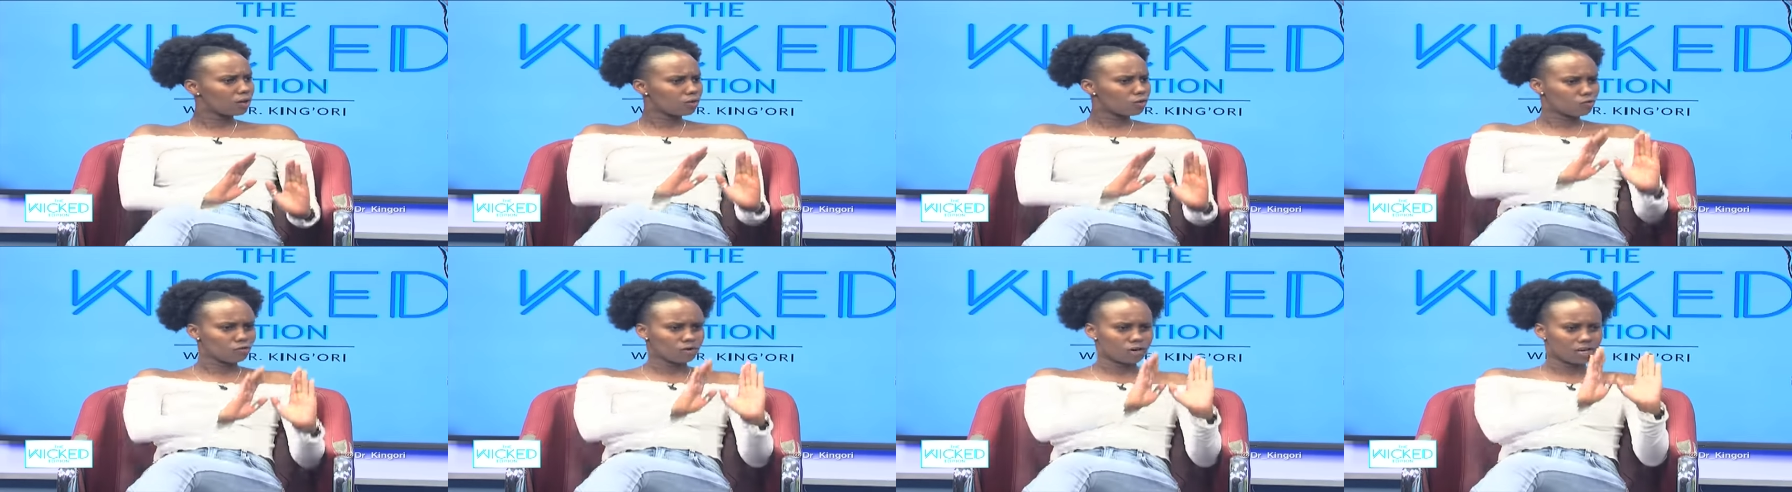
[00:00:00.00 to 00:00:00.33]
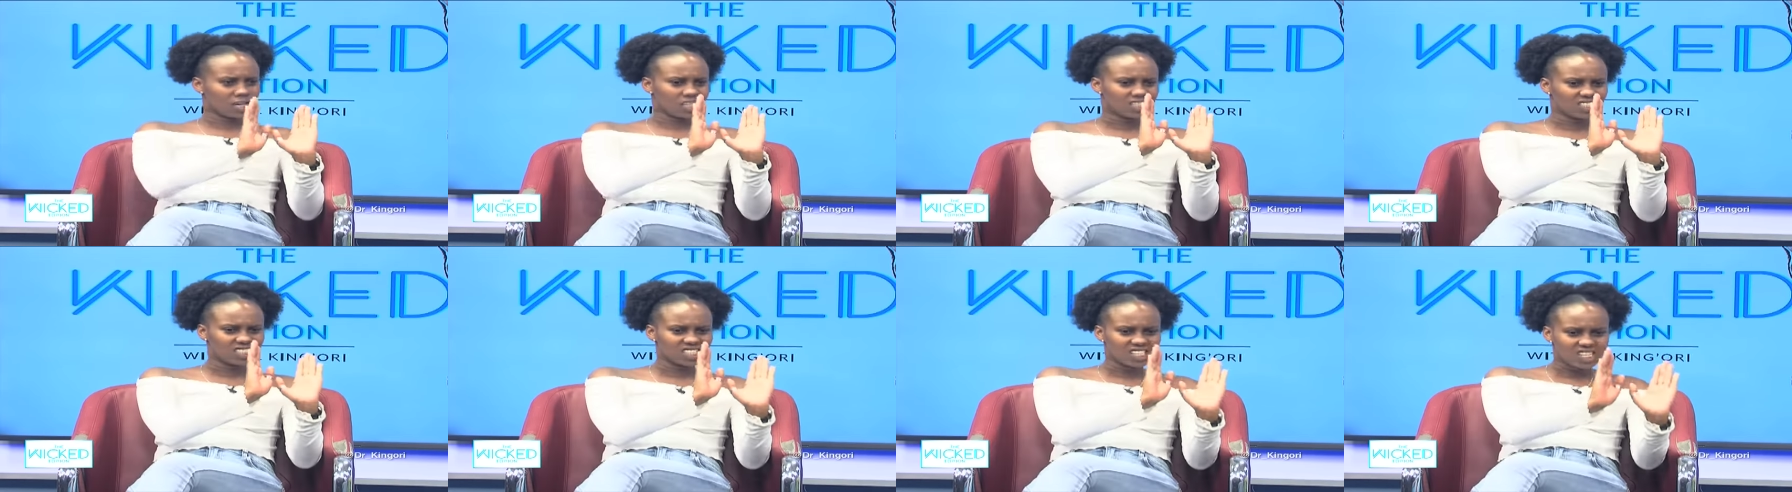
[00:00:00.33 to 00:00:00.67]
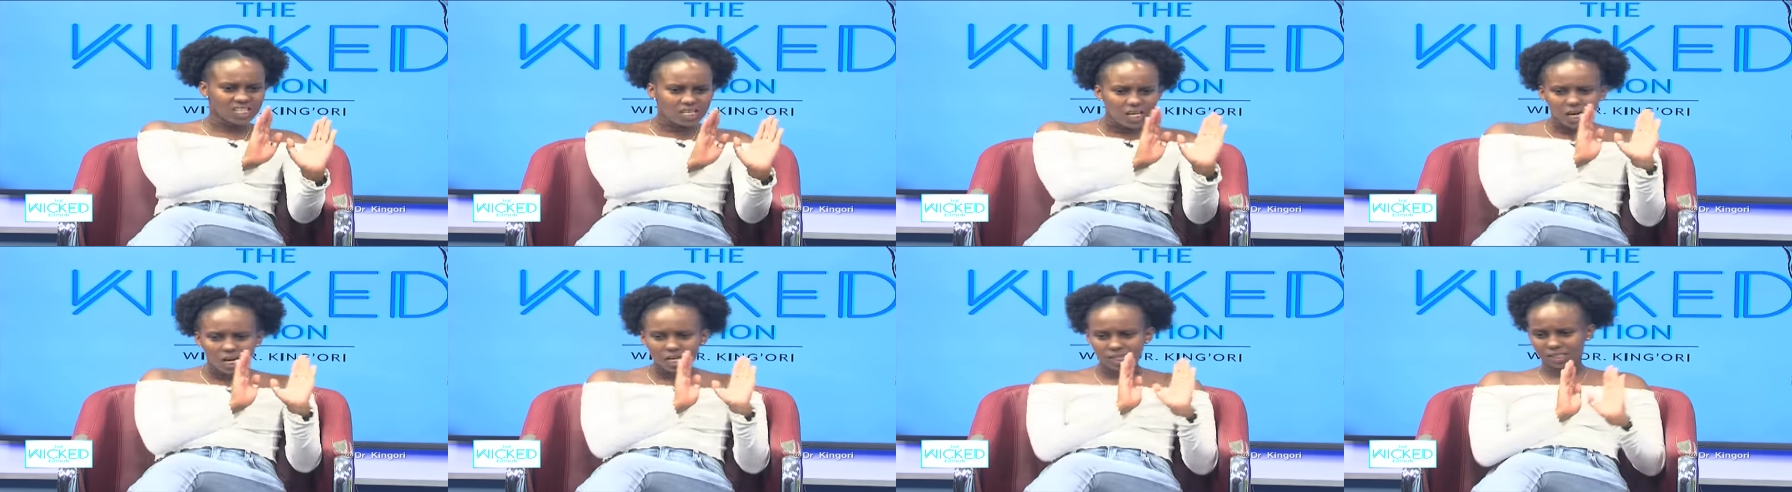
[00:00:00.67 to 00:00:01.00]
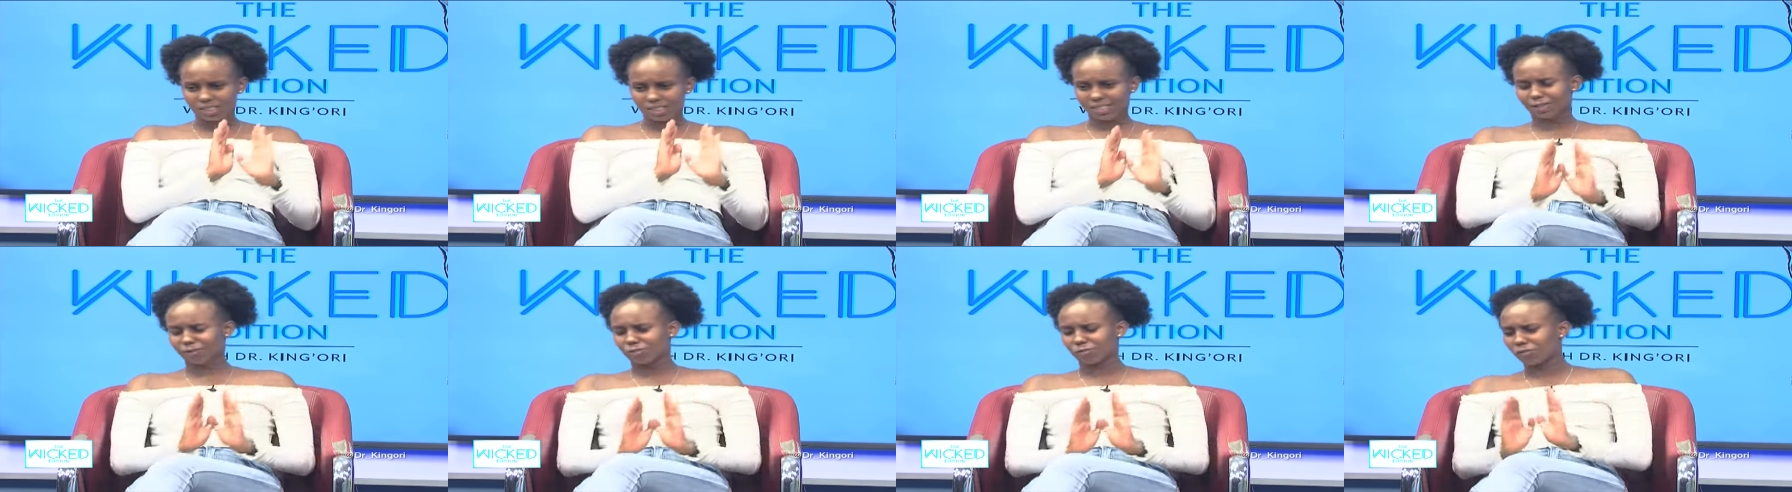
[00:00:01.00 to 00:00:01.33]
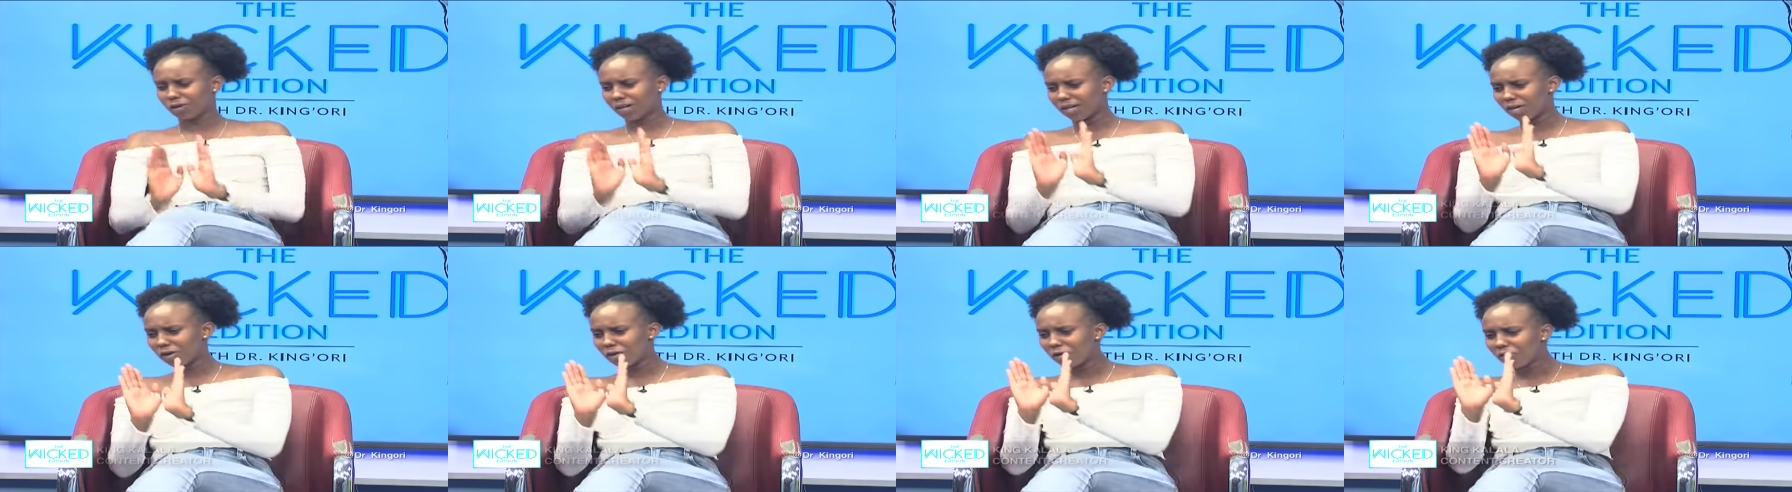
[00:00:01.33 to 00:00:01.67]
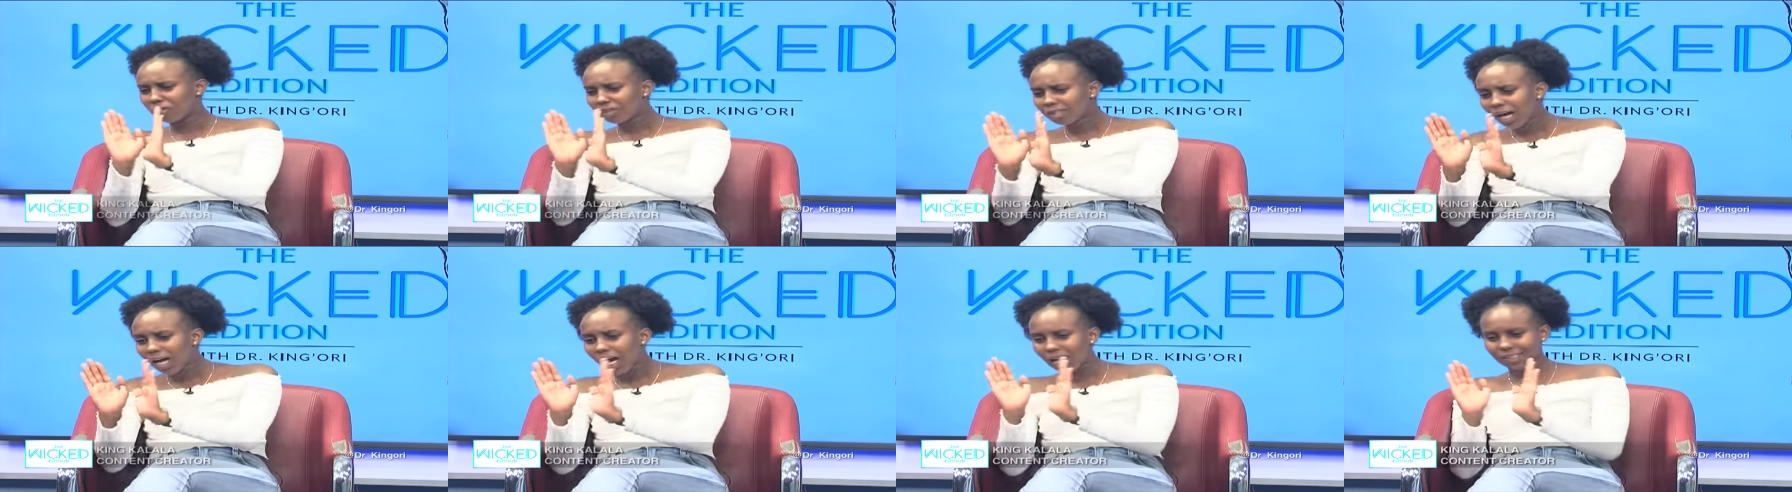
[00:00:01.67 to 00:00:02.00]
kuna engineers, kuna
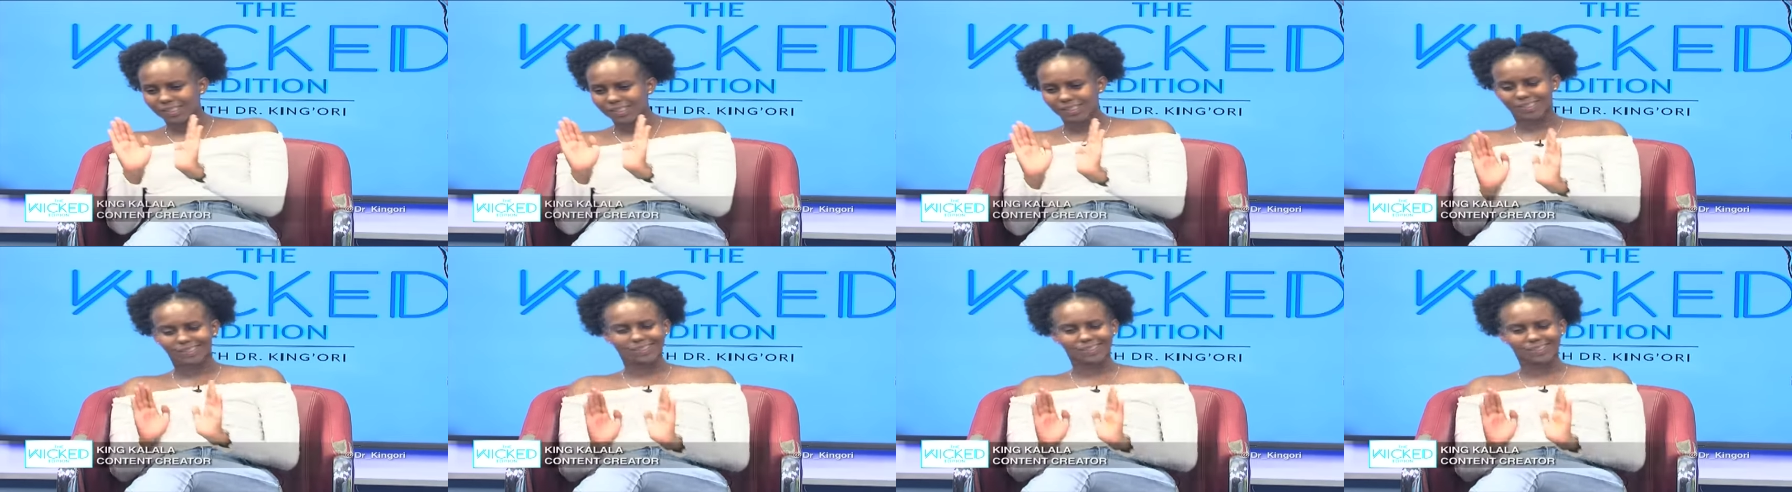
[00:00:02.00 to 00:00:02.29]
doctors,